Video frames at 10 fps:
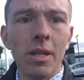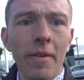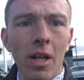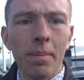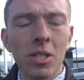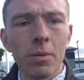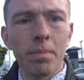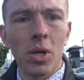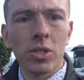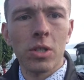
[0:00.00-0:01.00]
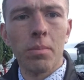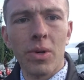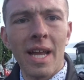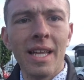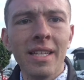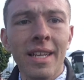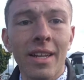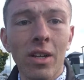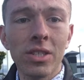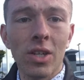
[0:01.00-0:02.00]
developing your personal brand,
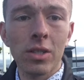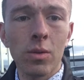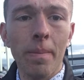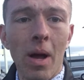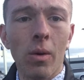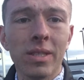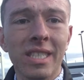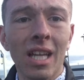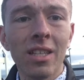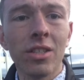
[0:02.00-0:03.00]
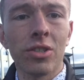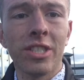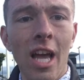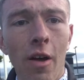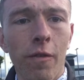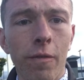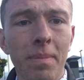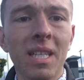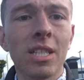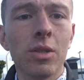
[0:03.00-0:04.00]
it all starts about selling
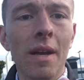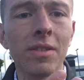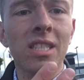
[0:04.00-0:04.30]
yourself because you have